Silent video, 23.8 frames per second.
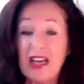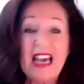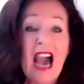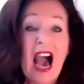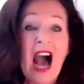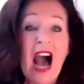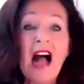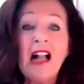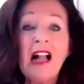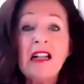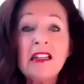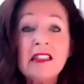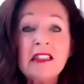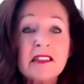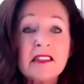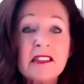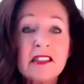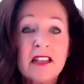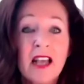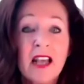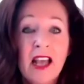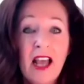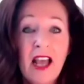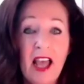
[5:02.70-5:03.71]

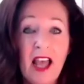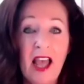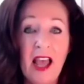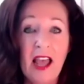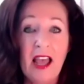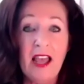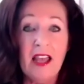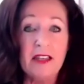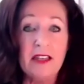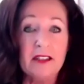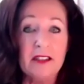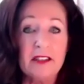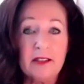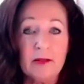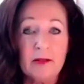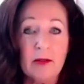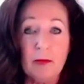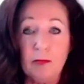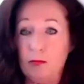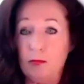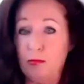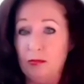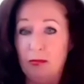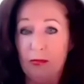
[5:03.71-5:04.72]
cult yeah and
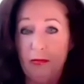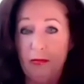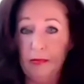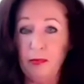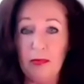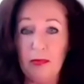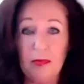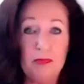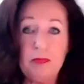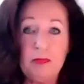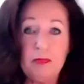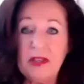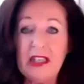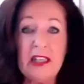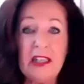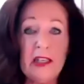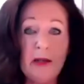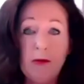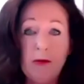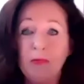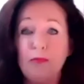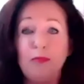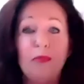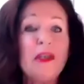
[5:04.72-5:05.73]
exactly um,
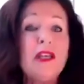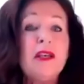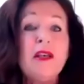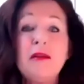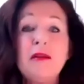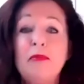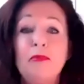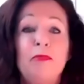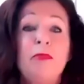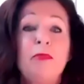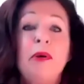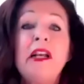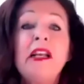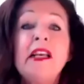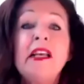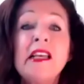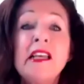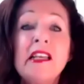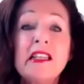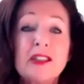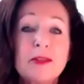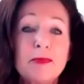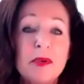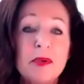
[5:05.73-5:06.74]
be, be
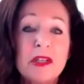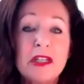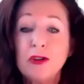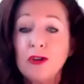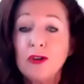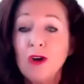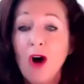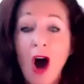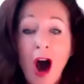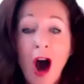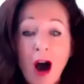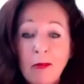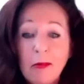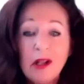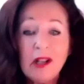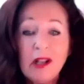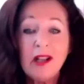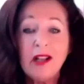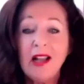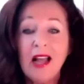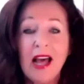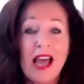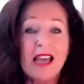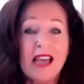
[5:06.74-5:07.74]
please be
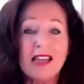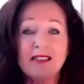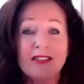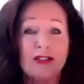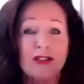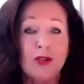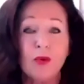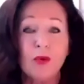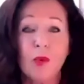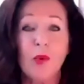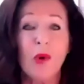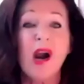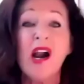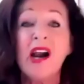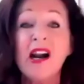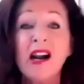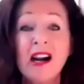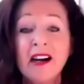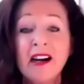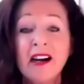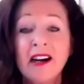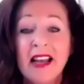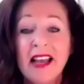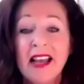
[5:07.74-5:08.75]
normal as you
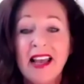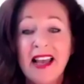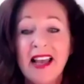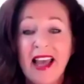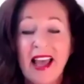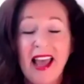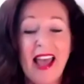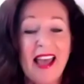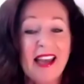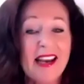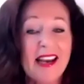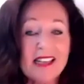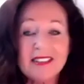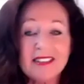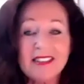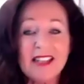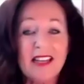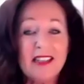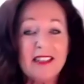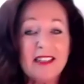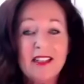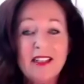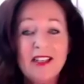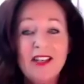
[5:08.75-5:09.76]
were and i
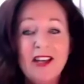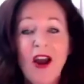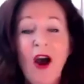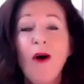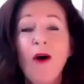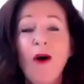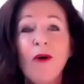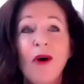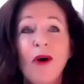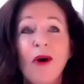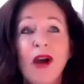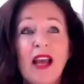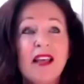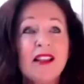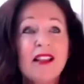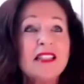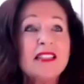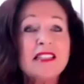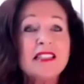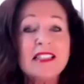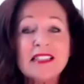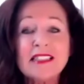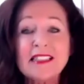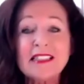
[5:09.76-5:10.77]
said no
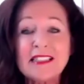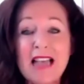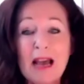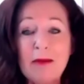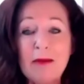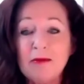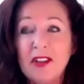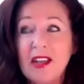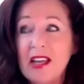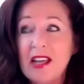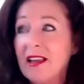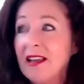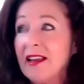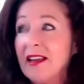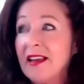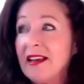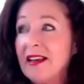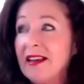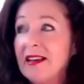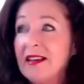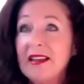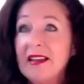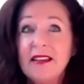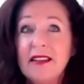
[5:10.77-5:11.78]
this is something
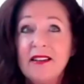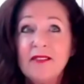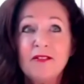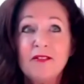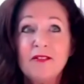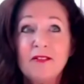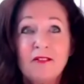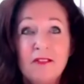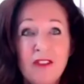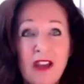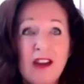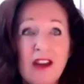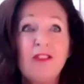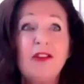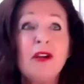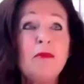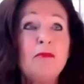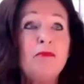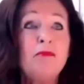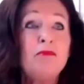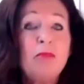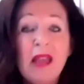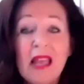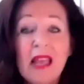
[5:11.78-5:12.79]
very
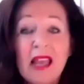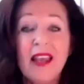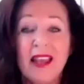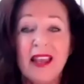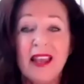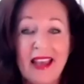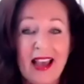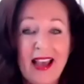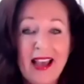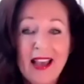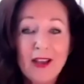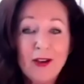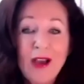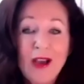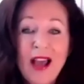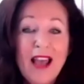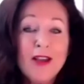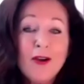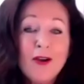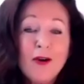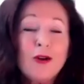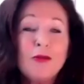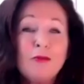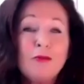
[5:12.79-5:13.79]
big i,
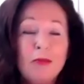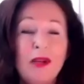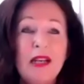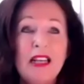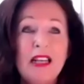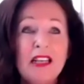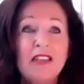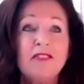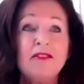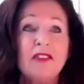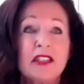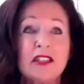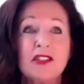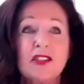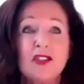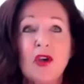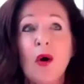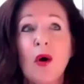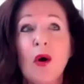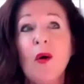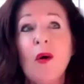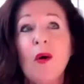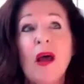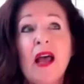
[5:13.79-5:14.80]
I couldn't believe it
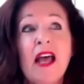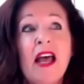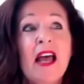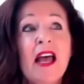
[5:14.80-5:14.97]
so